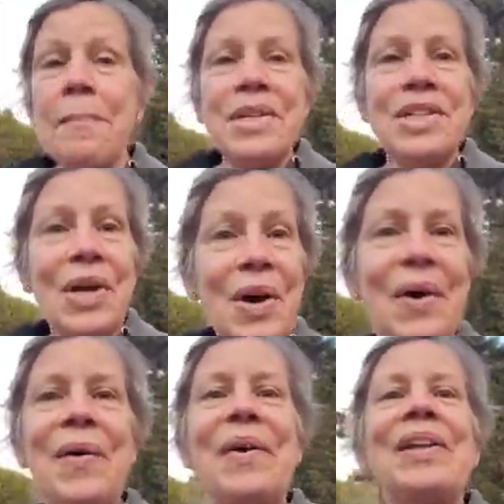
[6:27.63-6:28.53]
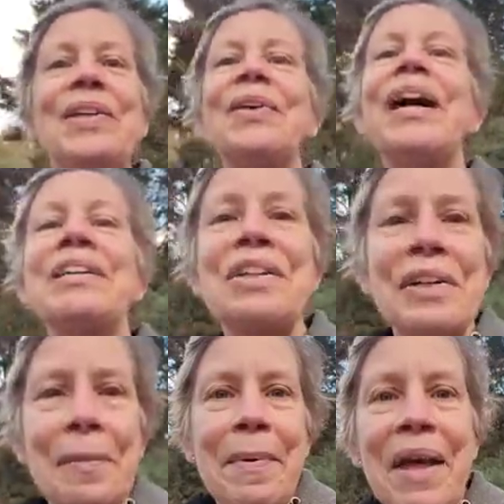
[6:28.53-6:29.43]
So you guys
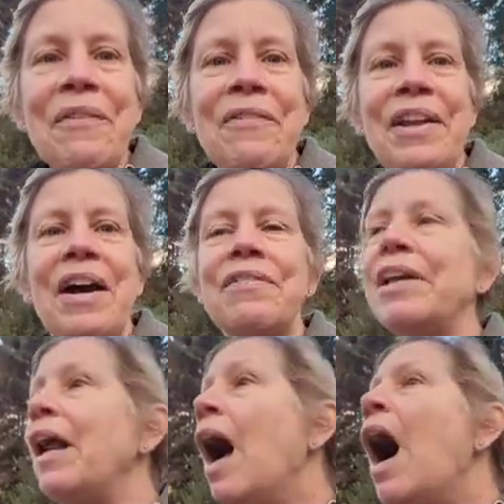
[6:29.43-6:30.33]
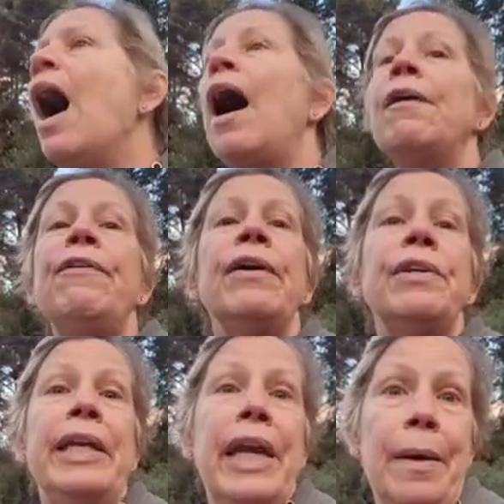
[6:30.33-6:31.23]
are the benefit of it. I found
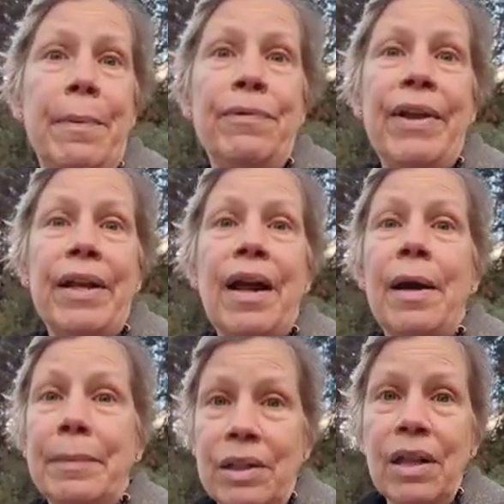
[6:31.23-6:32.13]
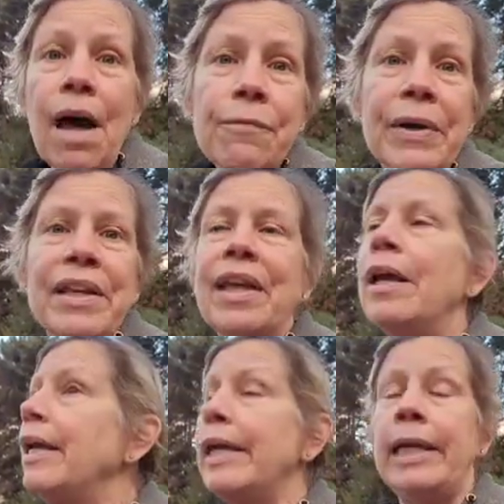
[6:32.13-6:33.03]
a camper van I'm in love with.
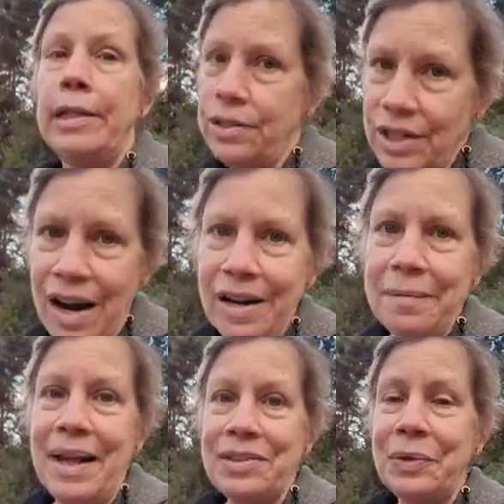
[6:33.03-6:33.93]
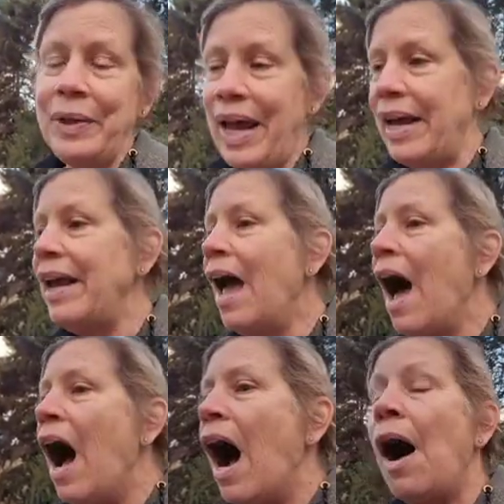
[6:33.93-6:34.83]
He does not, that's okay.
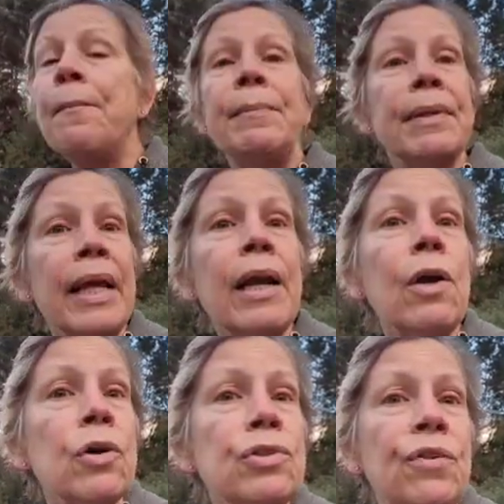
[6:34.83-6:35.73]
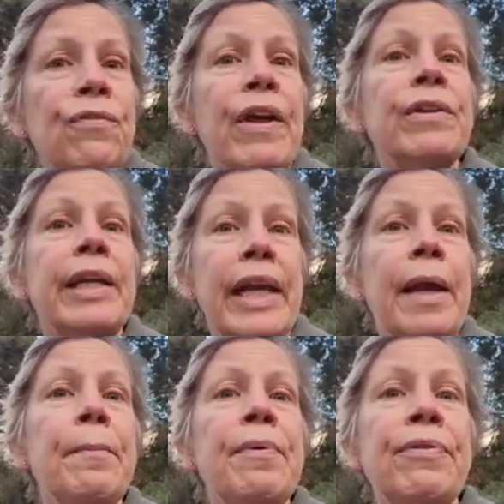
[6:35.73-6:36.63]
Then I also found a
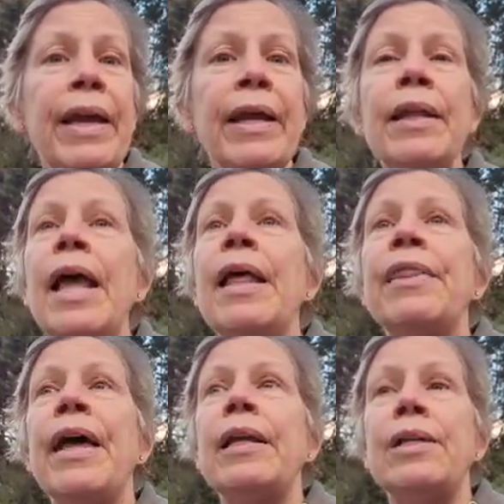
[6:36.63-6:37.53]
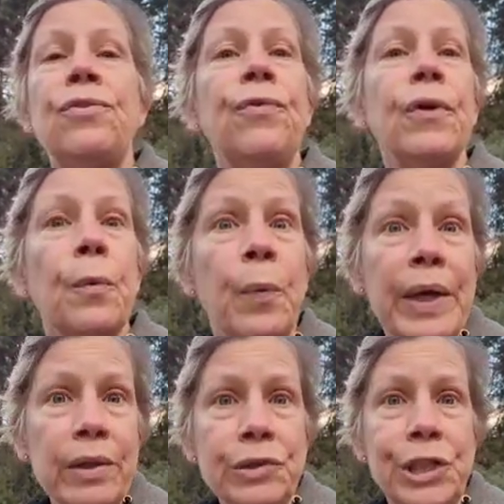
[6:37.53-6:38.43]
camper van that is for
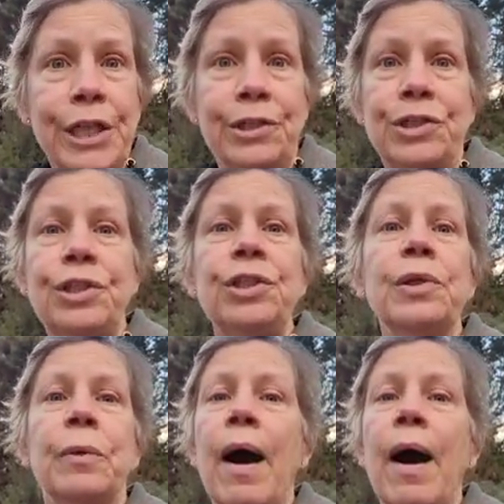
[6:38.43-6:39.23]
wheelchairs too.